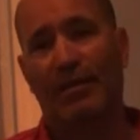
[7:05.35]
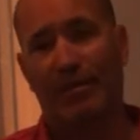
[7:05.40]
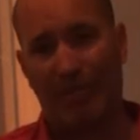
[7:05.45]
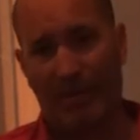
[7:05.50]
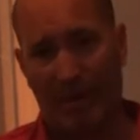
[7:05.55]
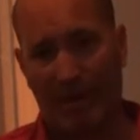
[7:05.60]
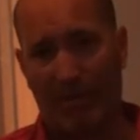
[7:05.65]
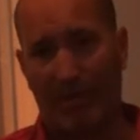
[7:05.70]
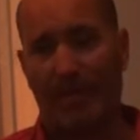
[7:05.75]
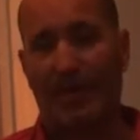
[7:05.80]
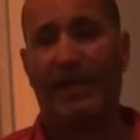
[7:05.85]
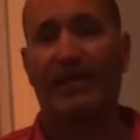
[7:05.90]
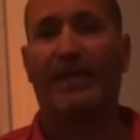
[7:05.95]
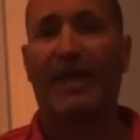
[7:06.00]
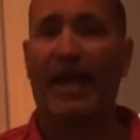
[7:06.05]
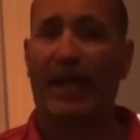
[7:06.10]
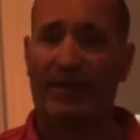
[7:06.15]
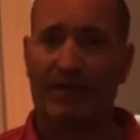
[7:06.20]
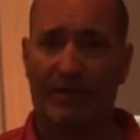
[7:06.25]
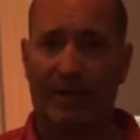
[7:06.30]
Well, by
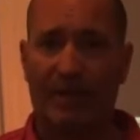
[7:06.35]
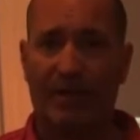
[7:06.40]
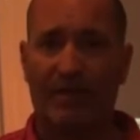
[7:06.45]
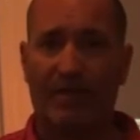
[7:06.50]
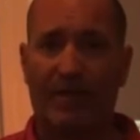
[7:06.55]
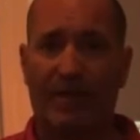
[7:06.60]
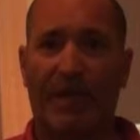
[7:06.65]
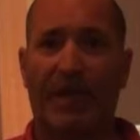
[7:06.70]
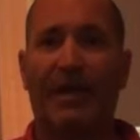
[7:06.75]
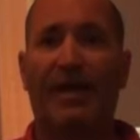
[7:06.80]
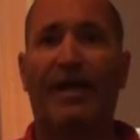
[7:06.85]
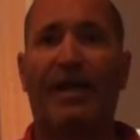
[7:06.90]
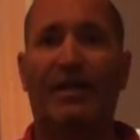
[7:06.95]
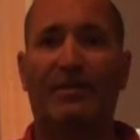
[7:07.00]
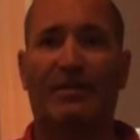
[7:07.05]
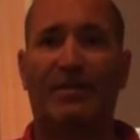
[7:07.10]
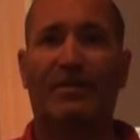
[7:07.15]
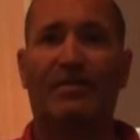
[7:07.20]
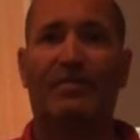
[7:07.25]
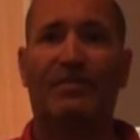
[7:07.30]
dancing. How do you
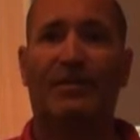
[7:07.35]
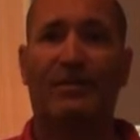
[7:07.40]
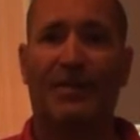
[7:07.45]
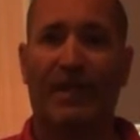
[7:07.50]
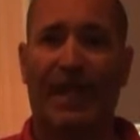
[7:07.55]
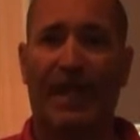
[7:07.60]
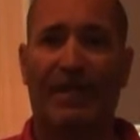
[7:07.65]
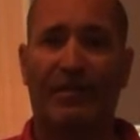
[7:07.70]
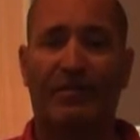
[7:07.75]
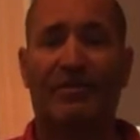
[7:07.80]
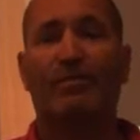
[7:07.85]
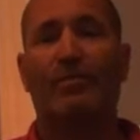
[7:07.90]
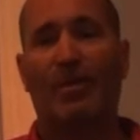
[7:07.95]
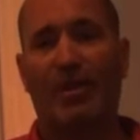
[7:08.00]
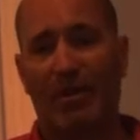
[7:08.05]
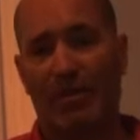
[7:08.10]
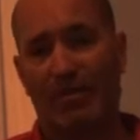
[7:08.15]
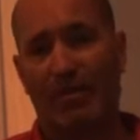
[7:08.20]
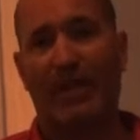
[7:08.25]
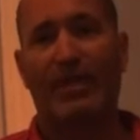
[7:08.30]
get them to dance?
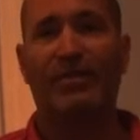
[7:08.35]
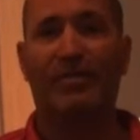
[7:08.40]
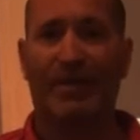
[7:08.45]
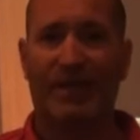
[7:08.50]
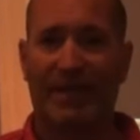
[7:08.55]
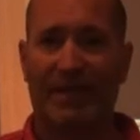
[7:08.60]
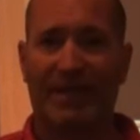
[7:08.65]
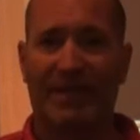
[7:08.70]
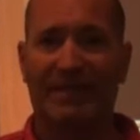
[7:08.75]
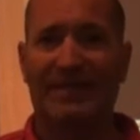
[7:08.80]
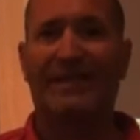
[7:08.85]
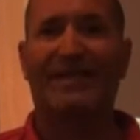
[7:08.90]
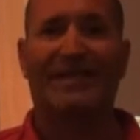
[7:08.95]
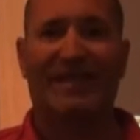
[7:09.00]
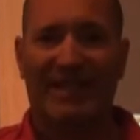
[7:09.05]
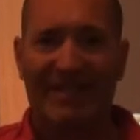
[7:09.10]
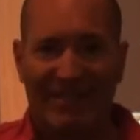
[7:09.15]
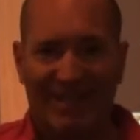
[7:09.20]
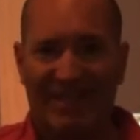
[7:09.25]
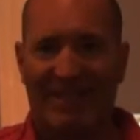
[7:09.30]
Well, by drinking.
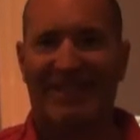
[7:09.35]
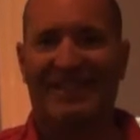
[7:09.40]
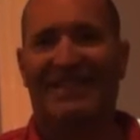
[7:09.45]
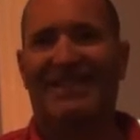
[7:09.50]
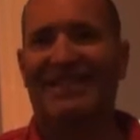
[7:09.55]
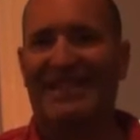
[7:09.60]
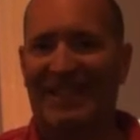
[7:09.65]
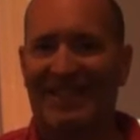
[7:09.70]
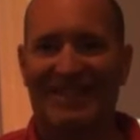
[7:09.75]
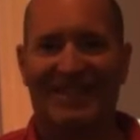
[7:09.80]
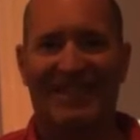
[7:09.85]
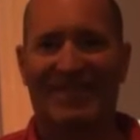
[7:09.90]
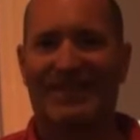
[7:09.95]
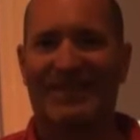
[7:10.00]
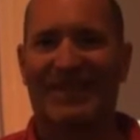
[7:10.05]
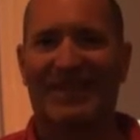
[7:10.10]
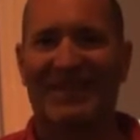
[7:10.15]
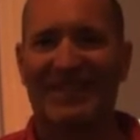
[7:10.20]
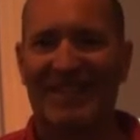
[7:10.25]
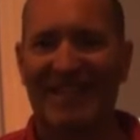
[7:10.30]
That's it. That's it,
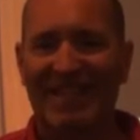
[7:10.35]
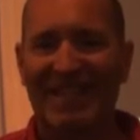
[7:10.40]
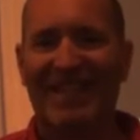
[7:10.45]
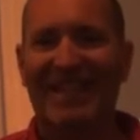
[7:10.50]
man.